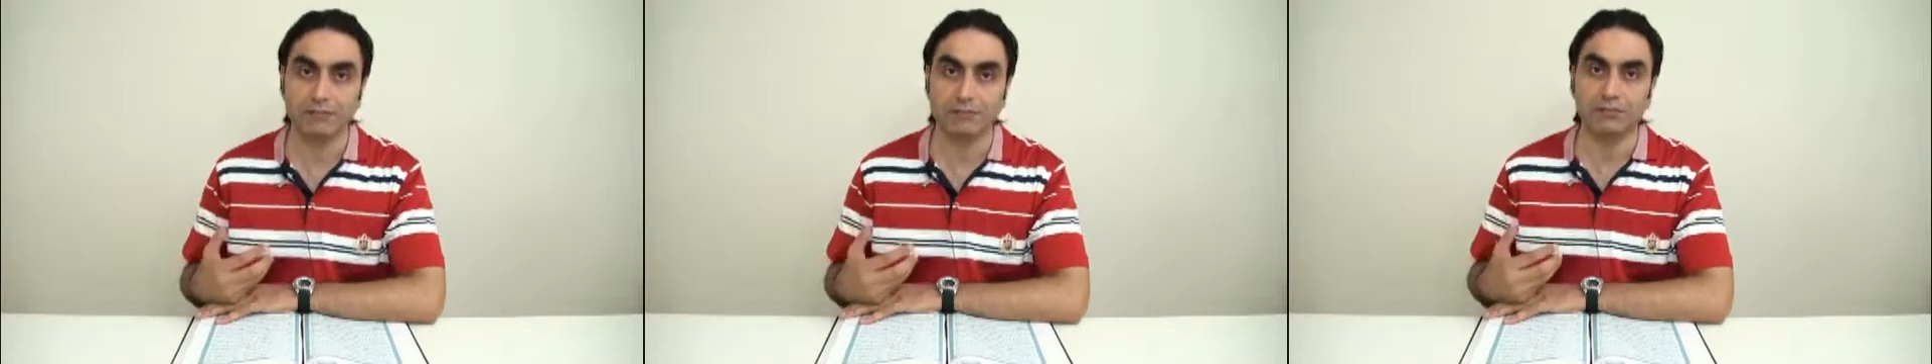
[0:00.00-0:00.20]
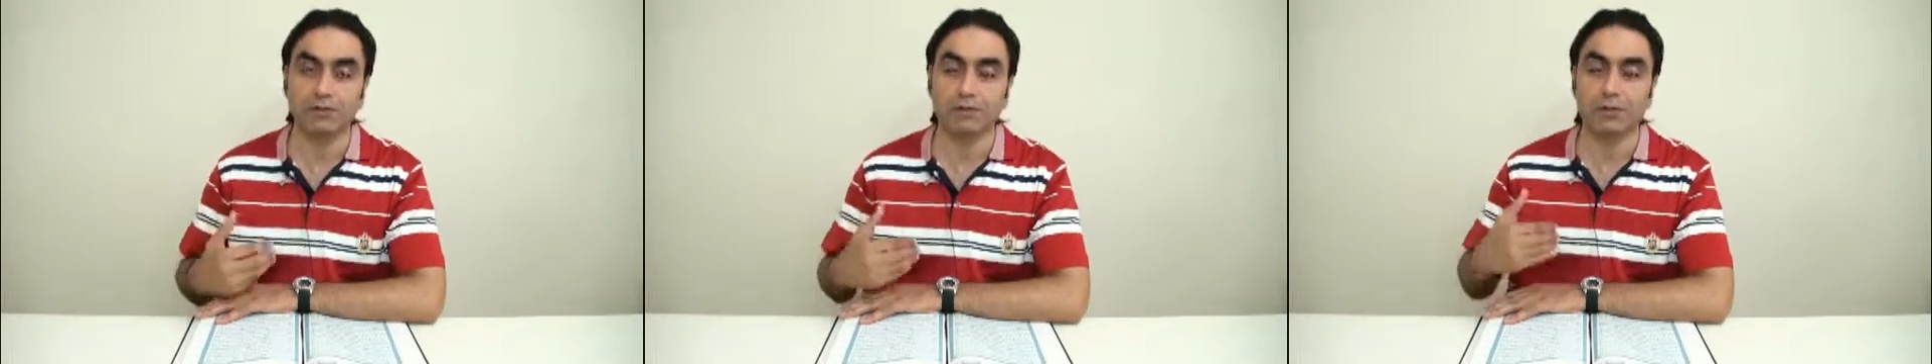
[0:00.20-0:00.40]

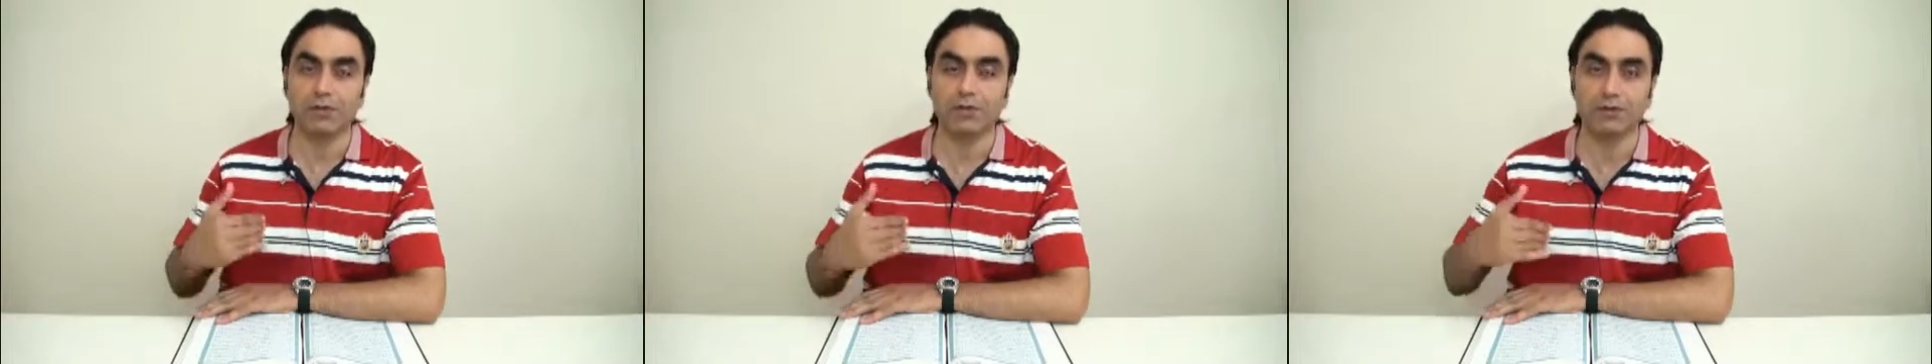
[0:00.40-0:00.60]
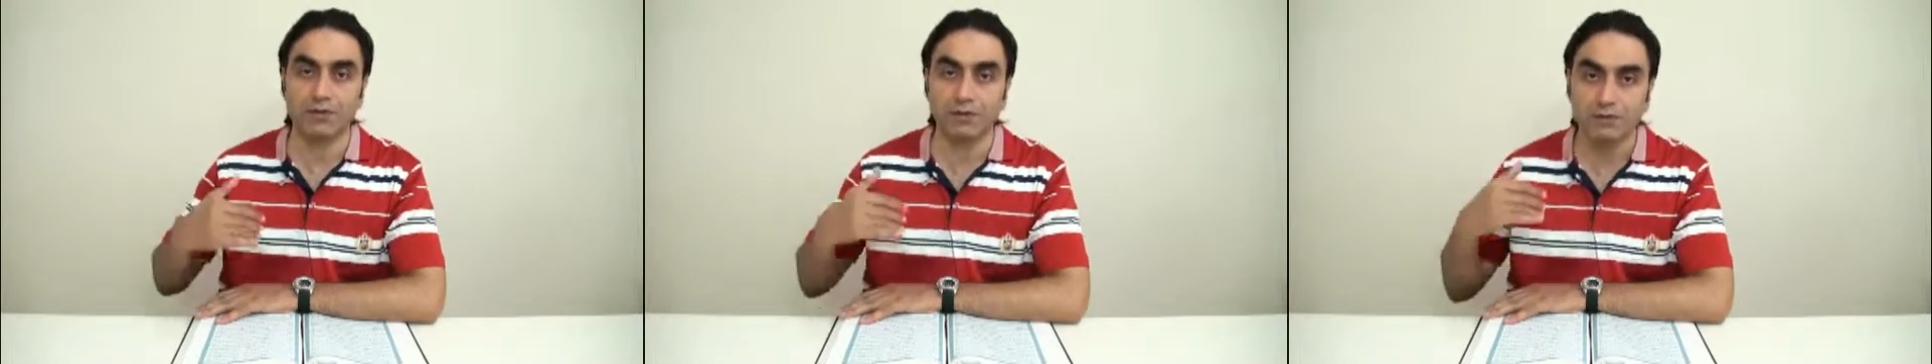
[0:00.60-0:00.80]

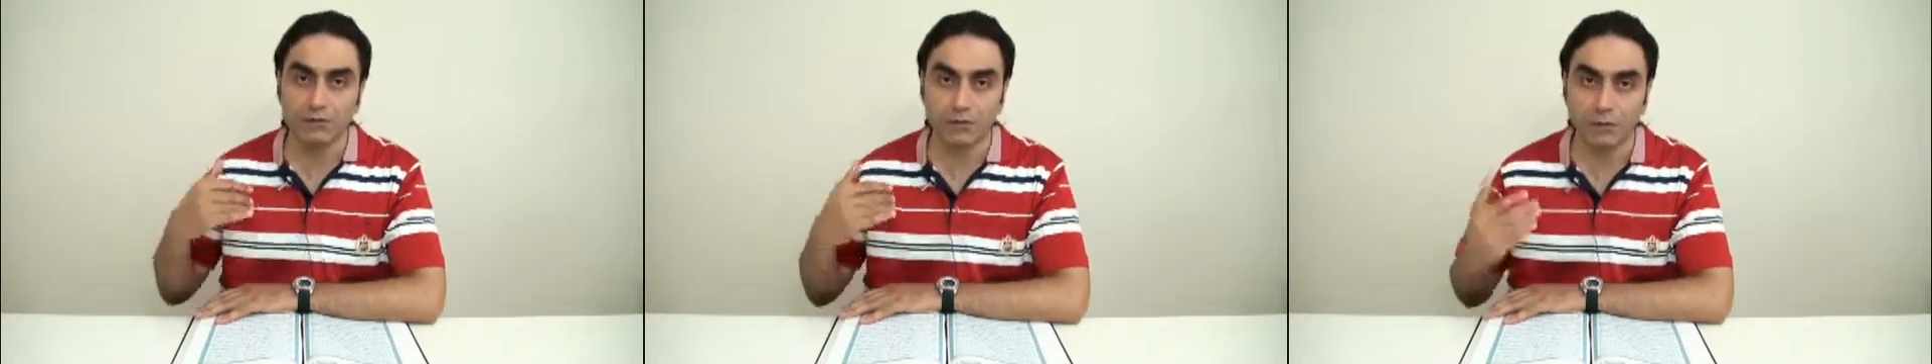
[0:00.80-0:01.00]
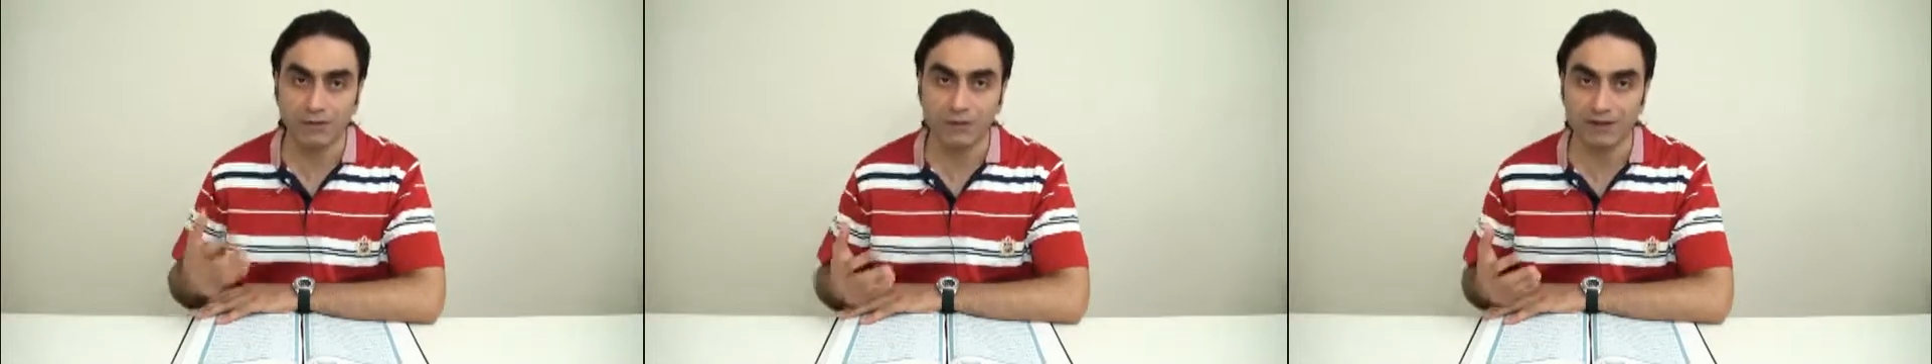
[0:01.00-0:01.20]
between the
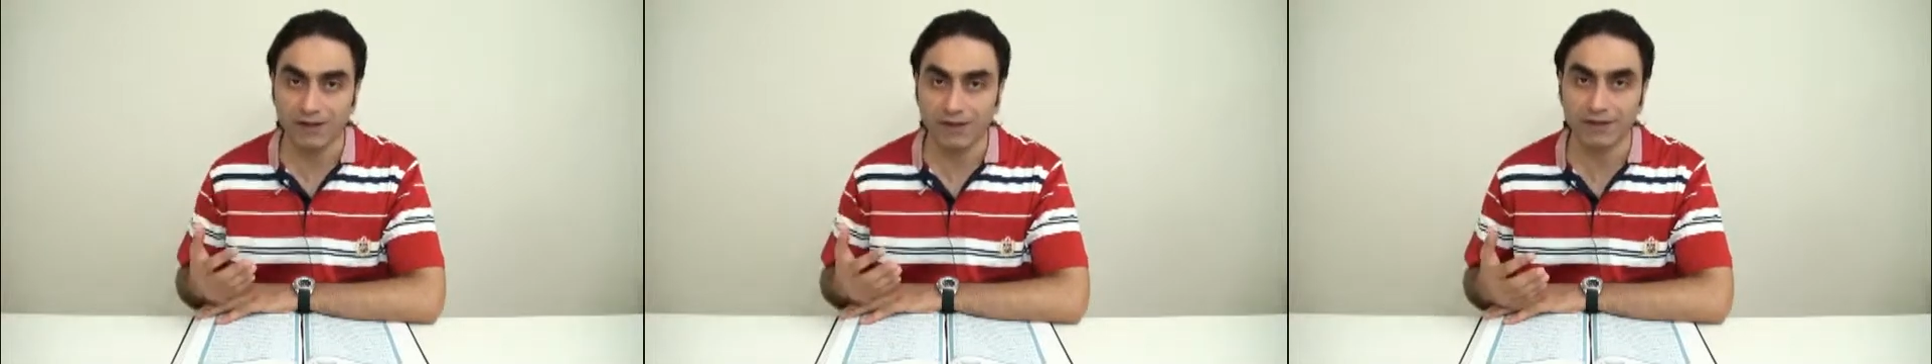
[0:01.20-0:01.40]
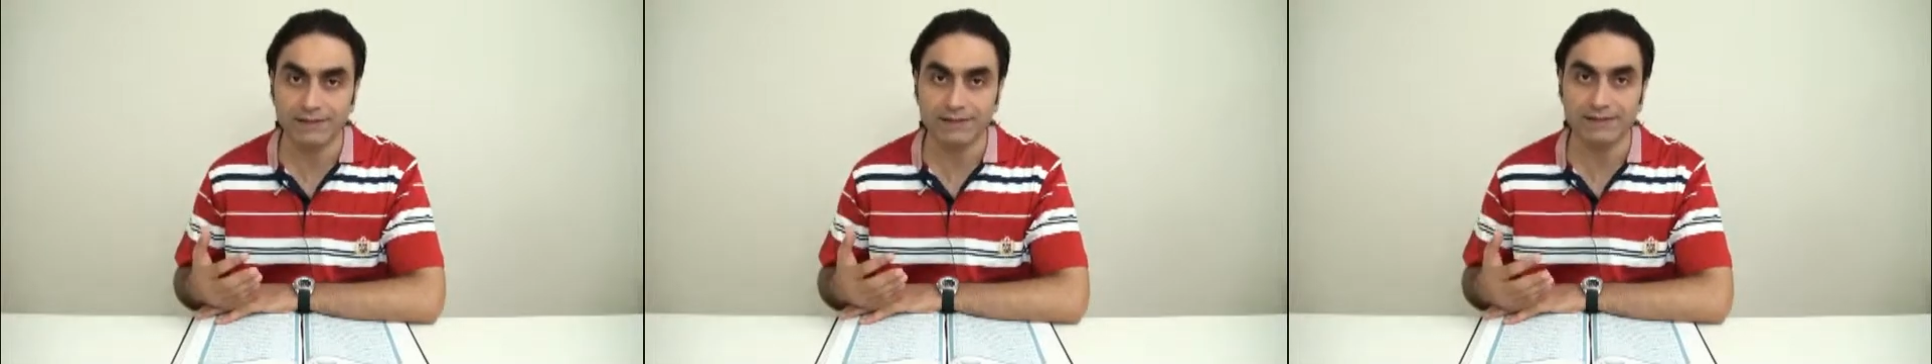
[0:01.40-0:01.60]
only one
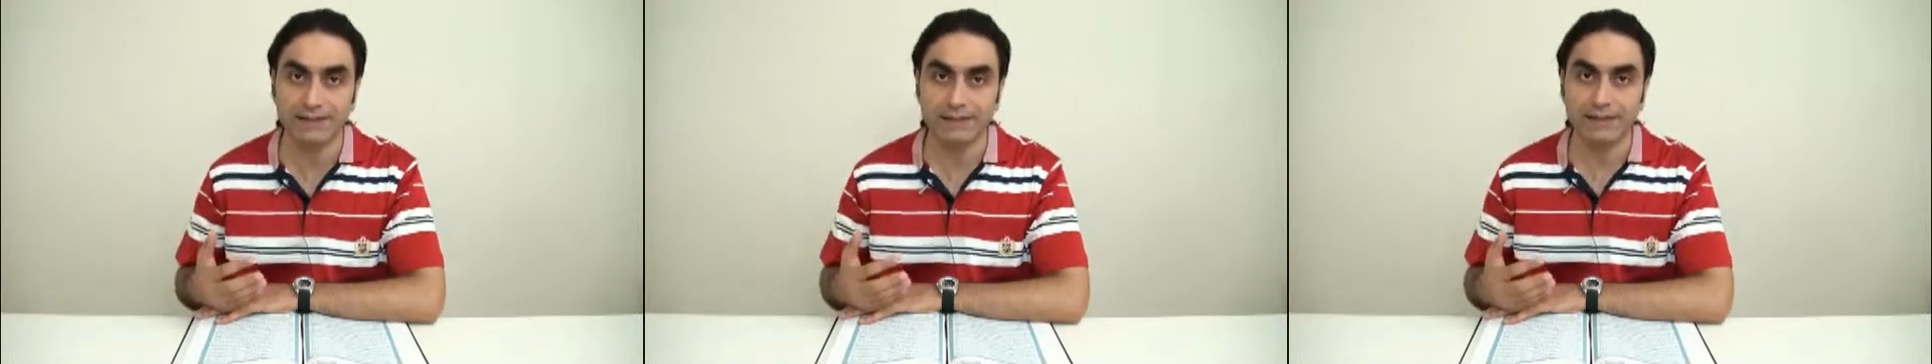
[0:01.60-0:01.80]
God,